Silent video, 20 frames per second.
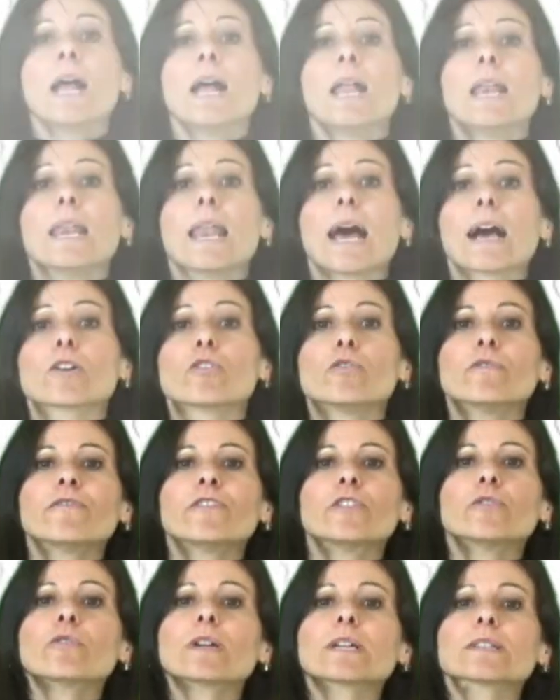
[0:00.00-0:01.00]
The
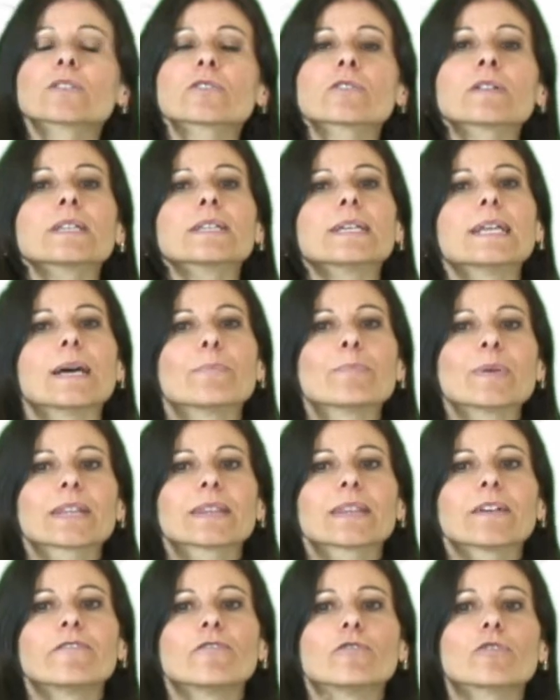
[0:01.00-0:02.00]
platform
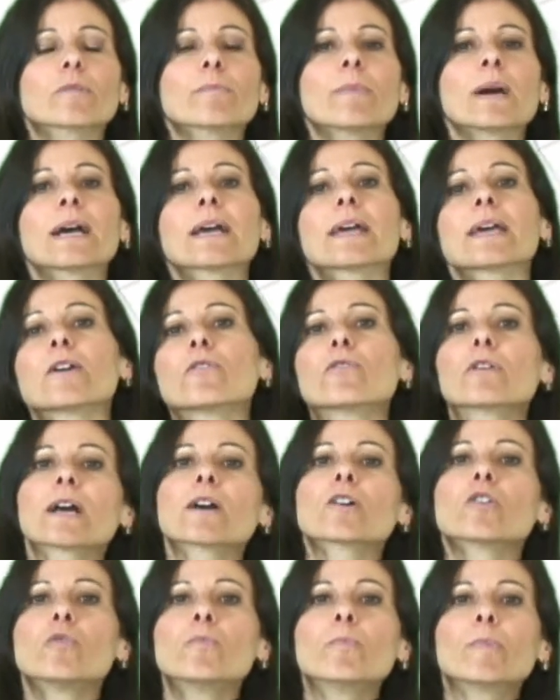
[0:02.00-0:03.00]
configuration is now
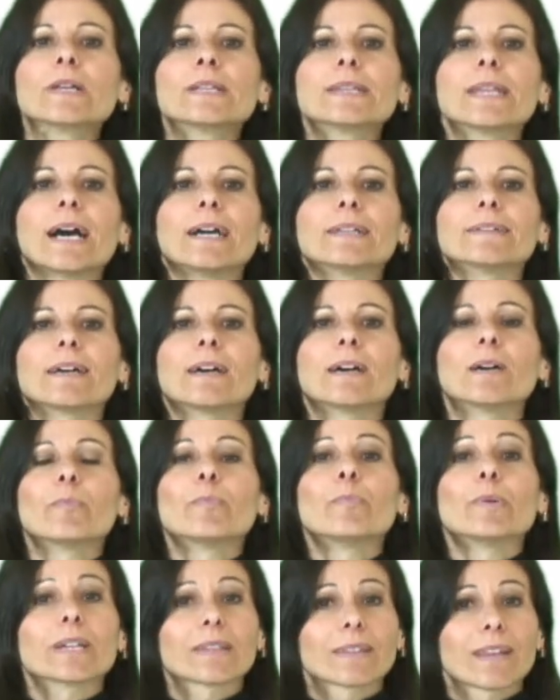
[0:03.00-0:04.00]
completed,
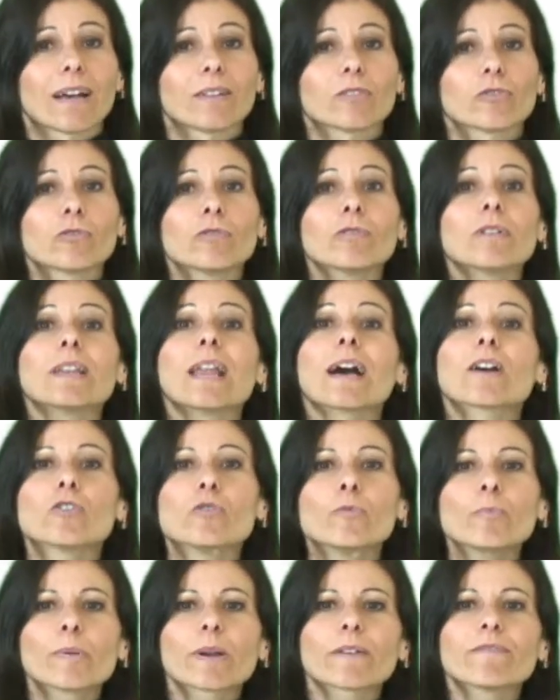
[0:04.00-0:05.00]
hence the
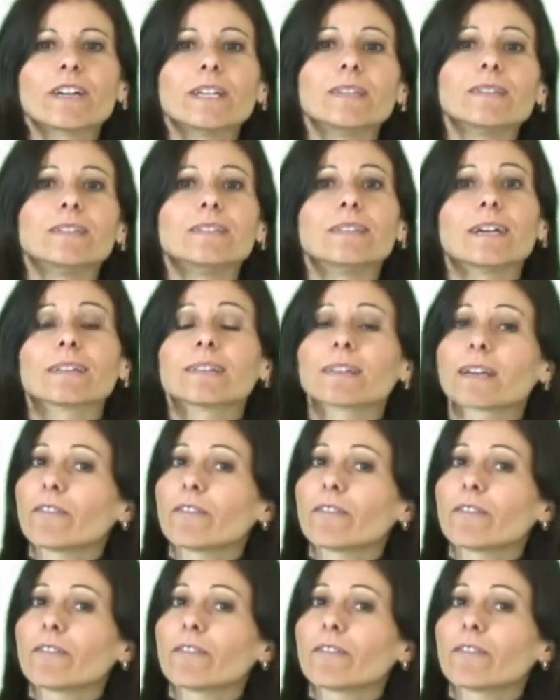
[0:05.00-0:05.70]
purchase-sales act between